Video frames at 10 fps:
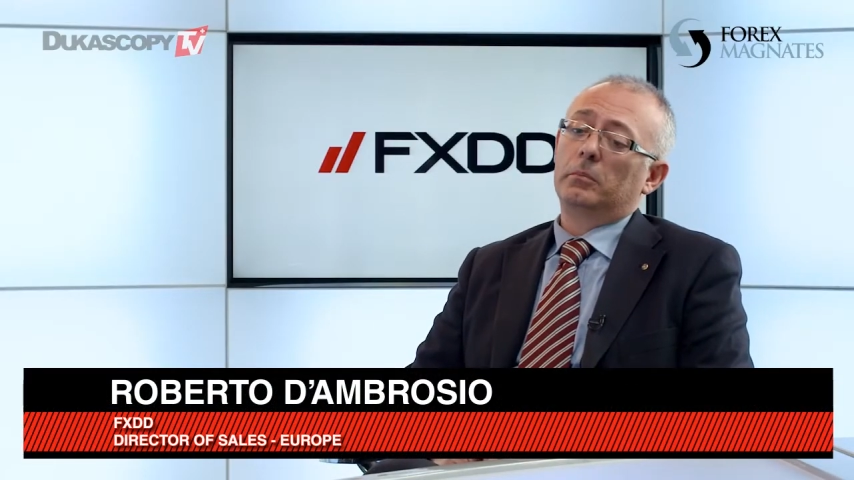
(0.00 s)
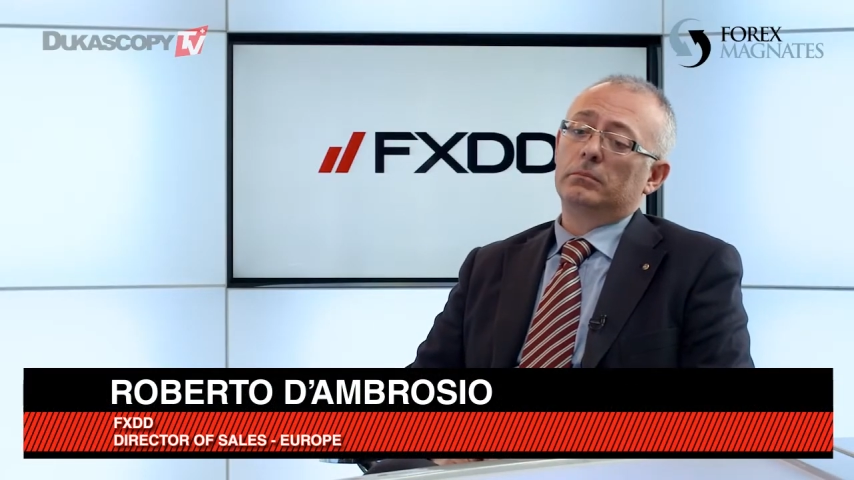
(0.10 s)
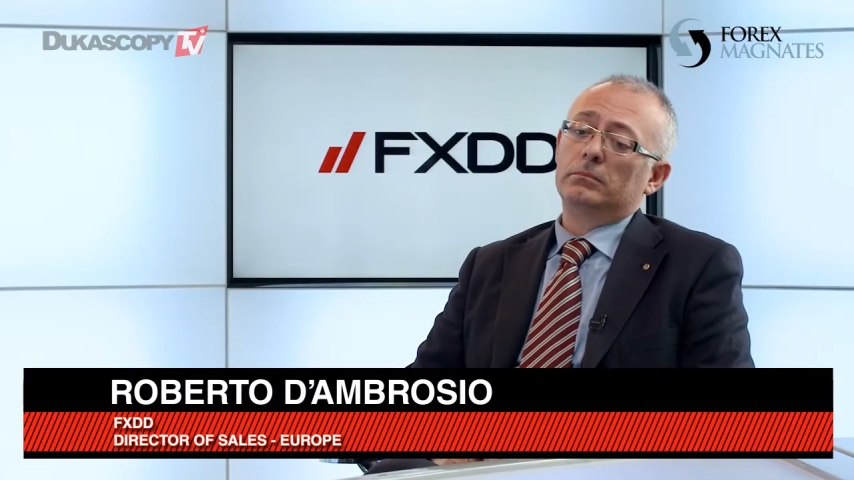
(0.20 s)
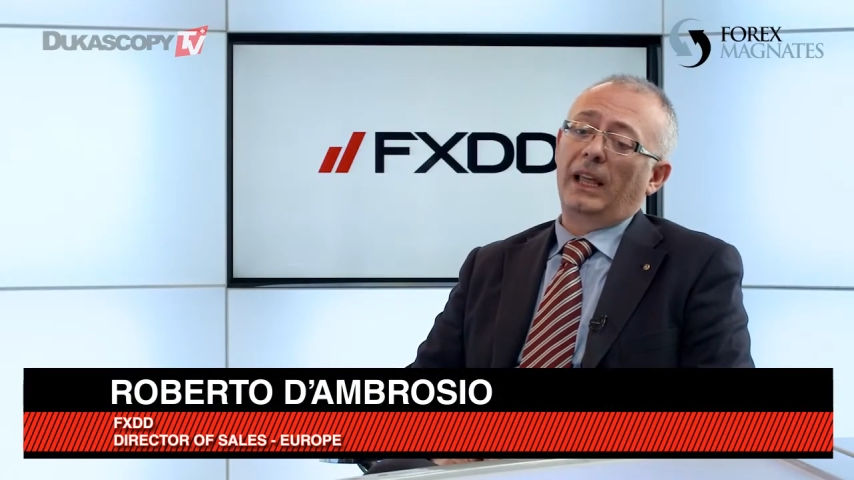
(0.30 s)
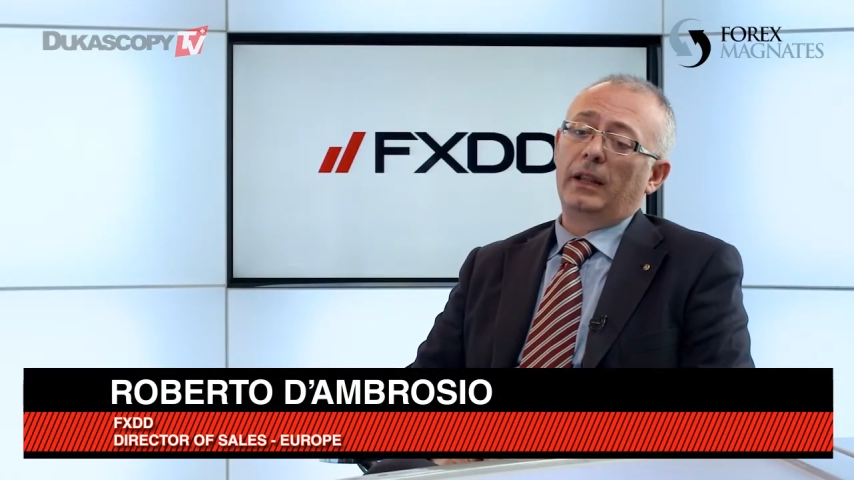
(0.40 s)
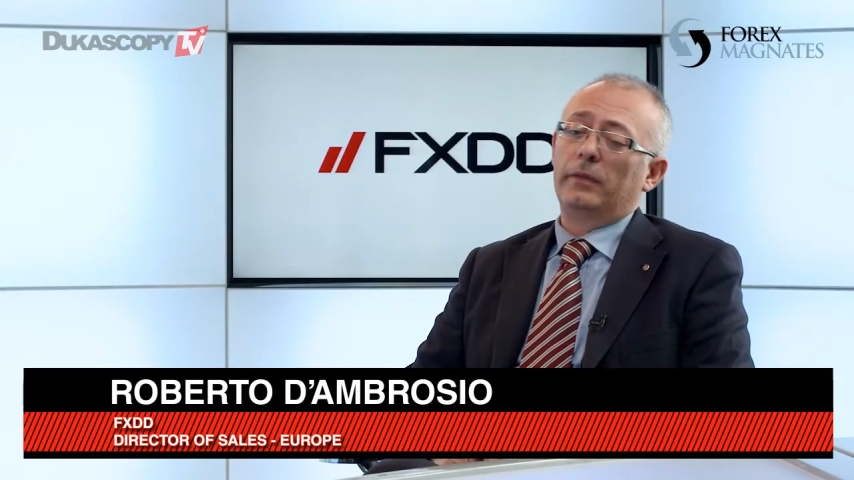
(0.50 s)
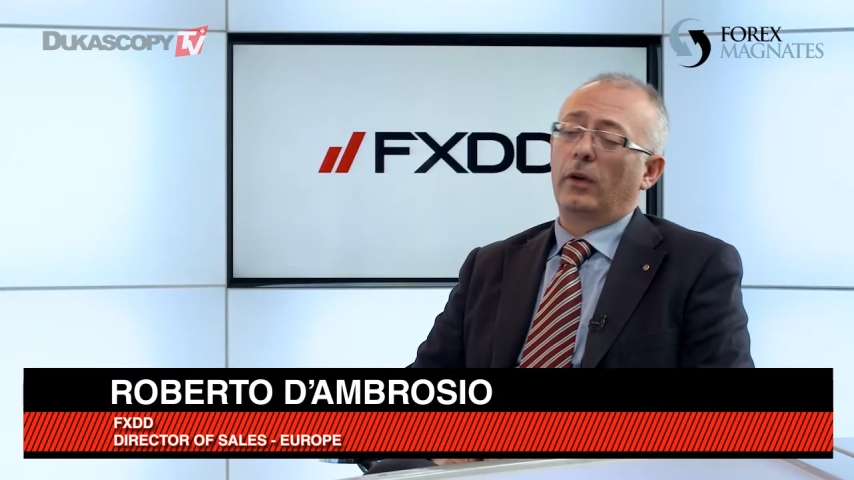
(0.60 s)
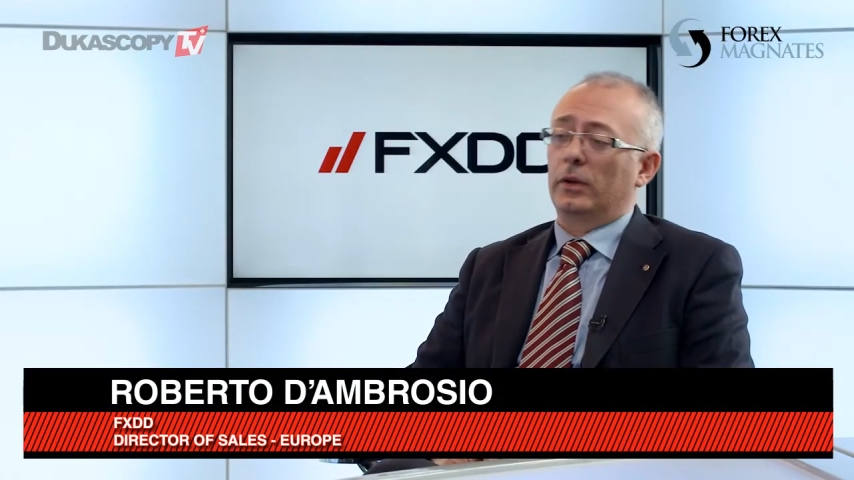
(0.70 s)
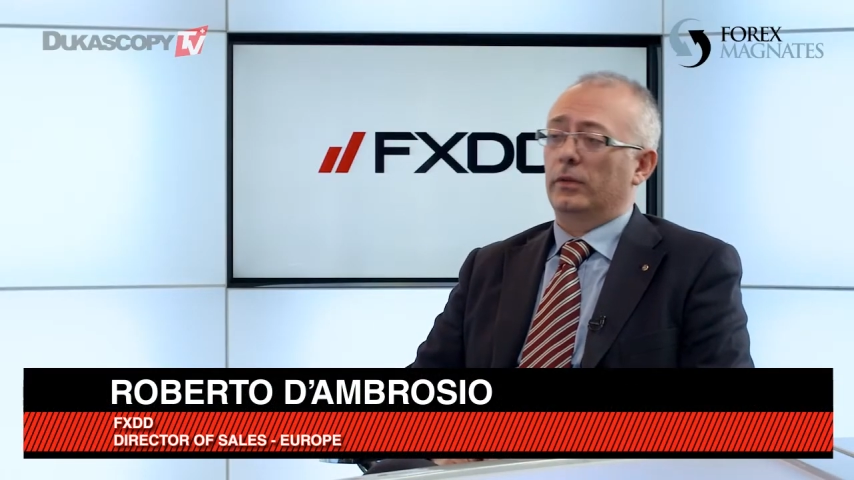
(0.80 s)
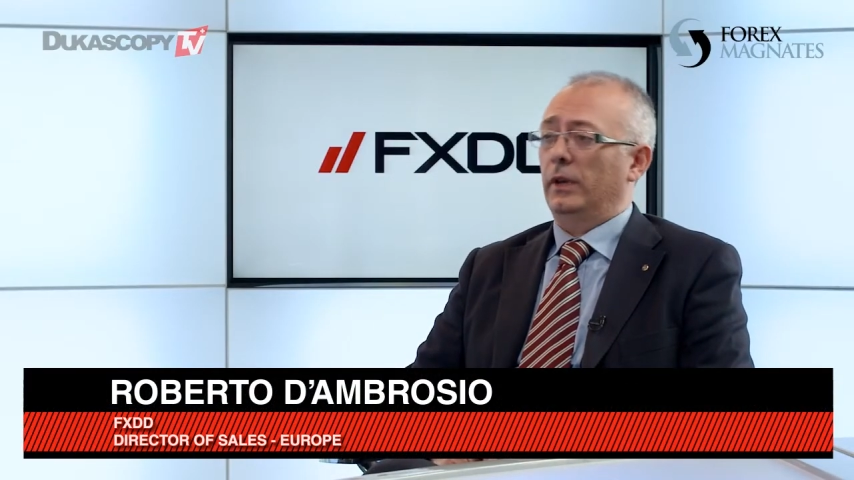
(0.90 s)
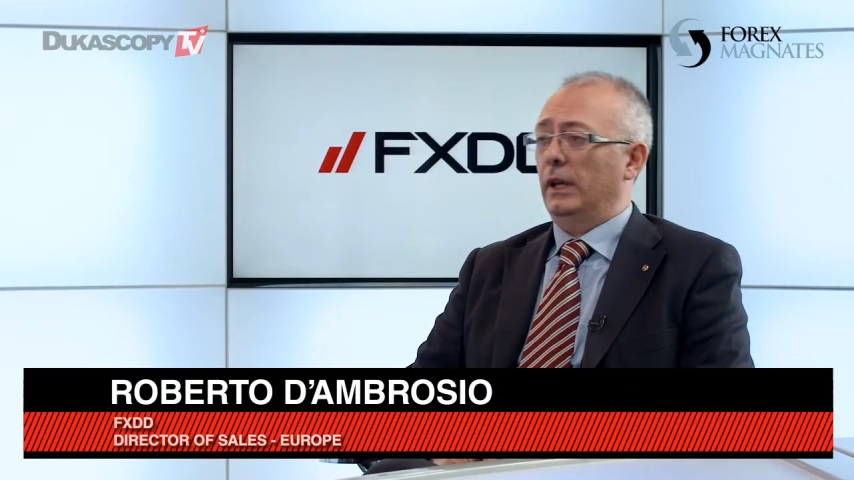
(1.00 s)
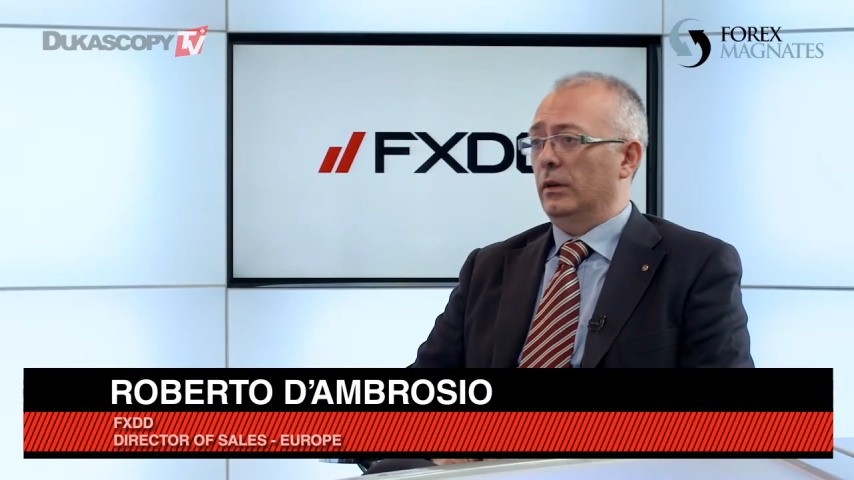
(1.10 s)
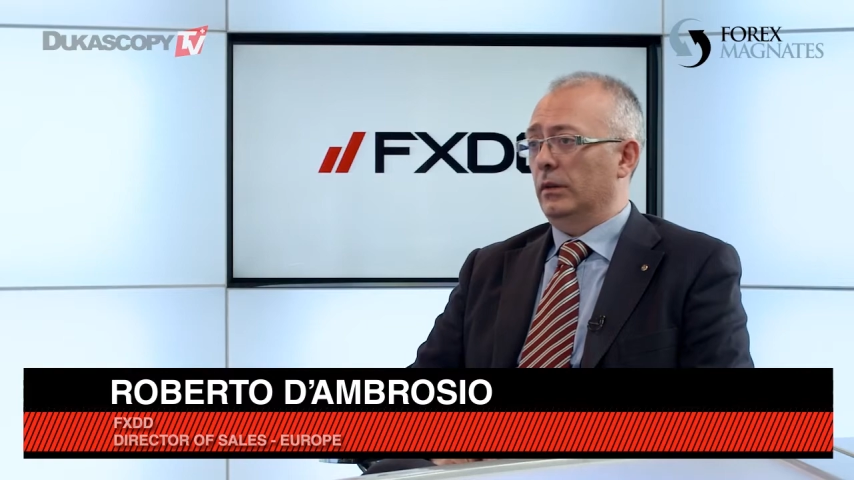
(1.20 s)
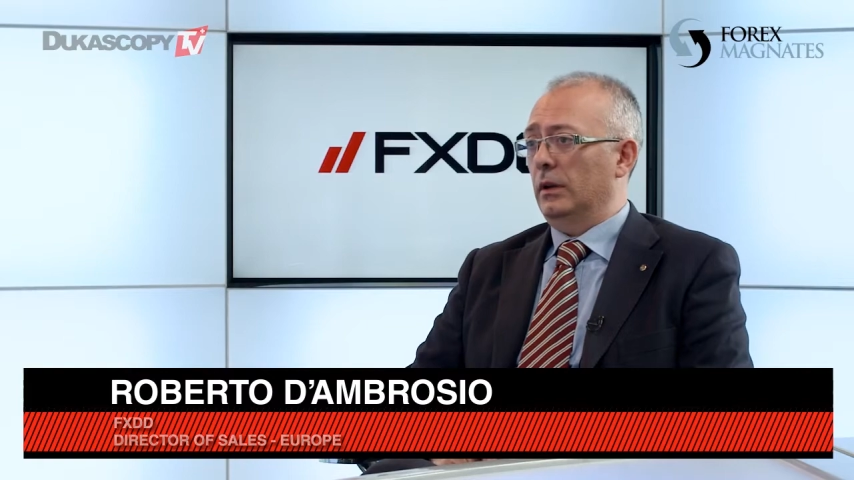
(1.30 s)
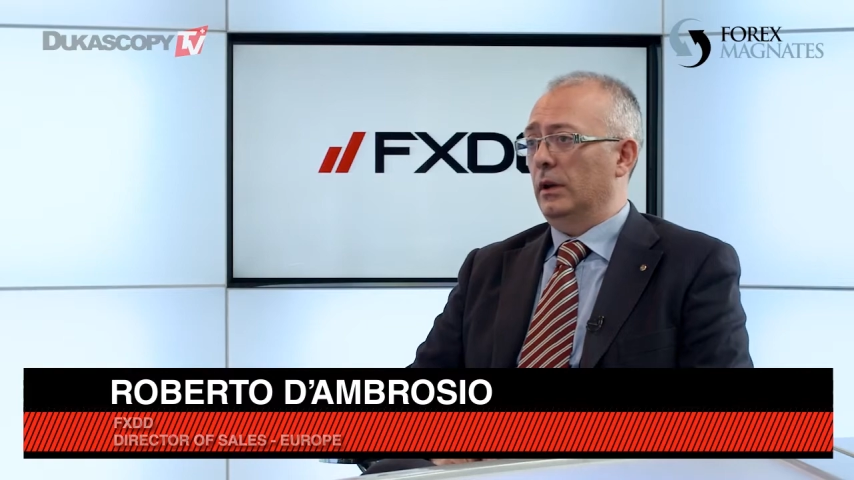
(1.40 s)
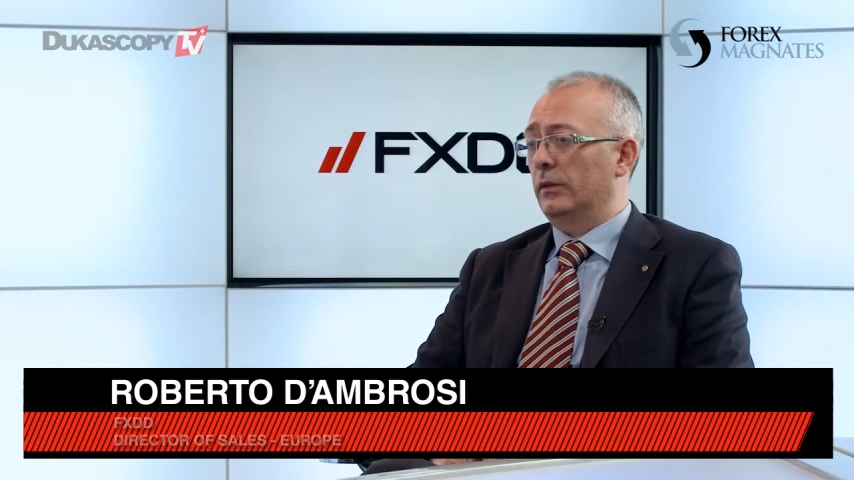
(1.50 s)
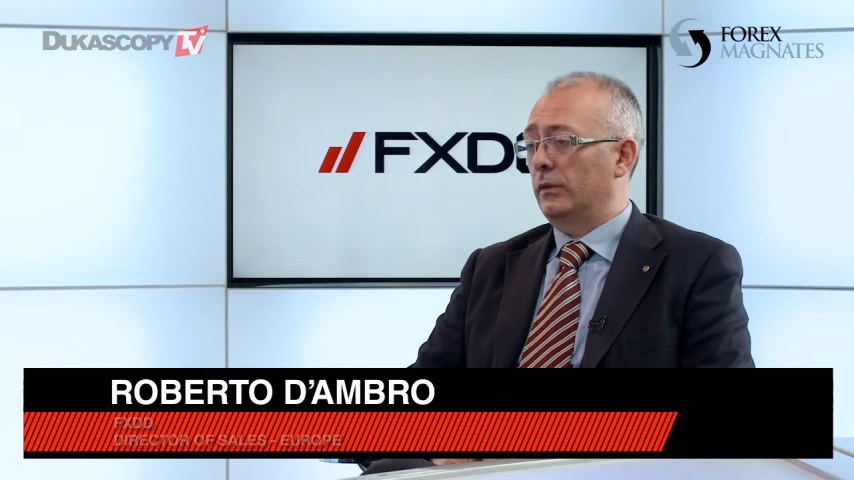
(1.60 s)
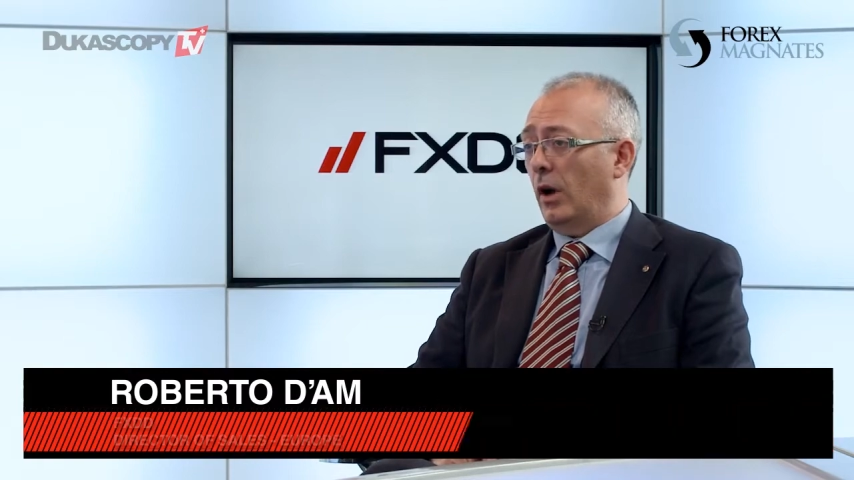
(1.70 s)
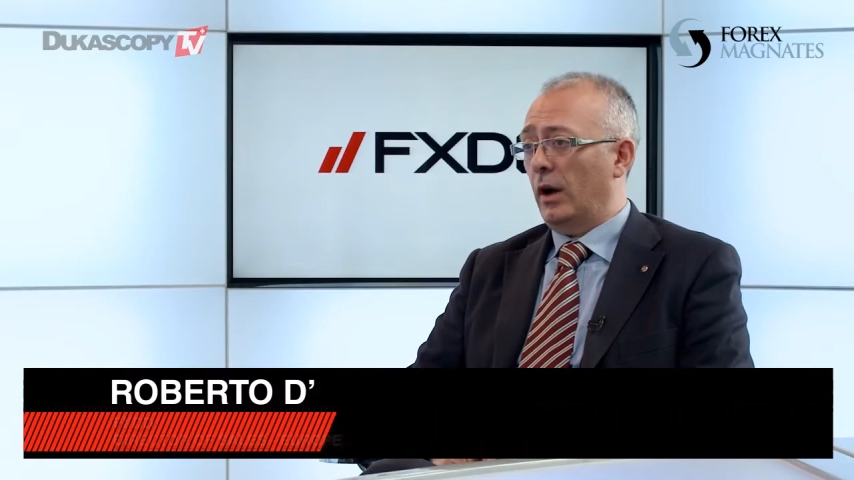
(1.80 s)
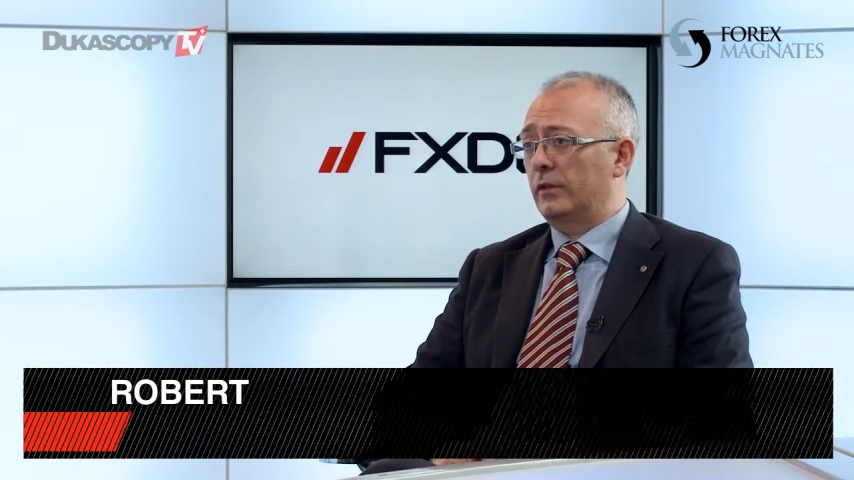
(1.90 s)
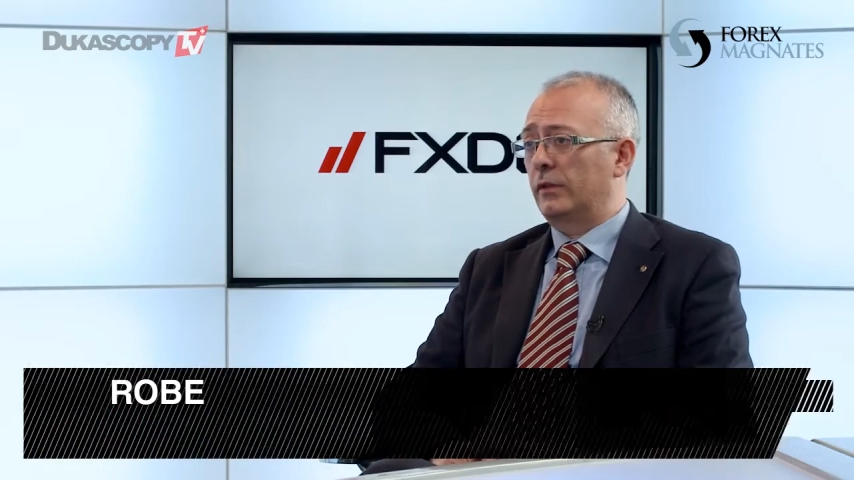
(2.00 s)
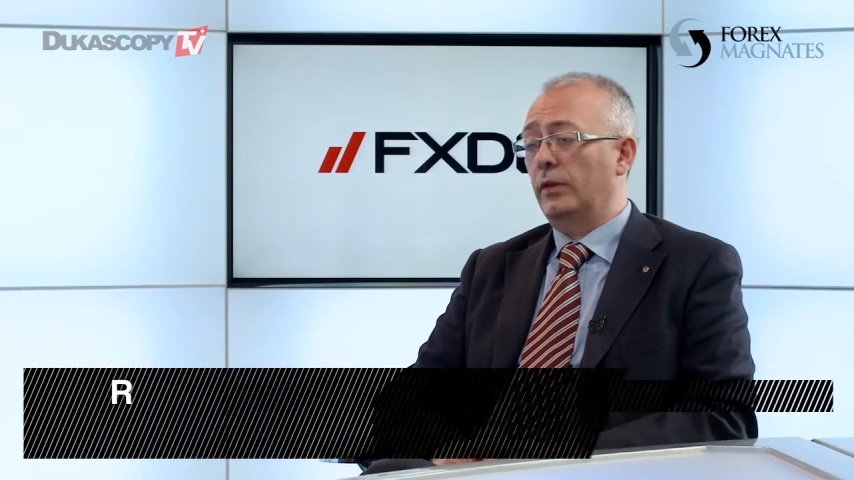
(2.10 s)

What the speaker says: mainly focusing on stocks,